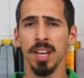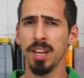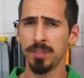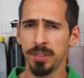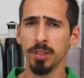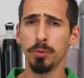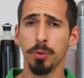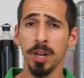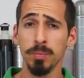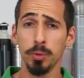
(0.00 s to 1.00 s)
if steel
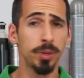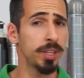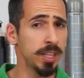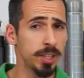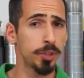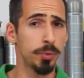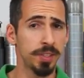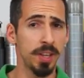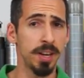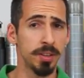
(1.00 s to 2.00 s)
frames were the industry
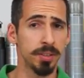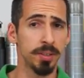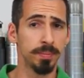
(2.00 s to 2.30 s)
standard?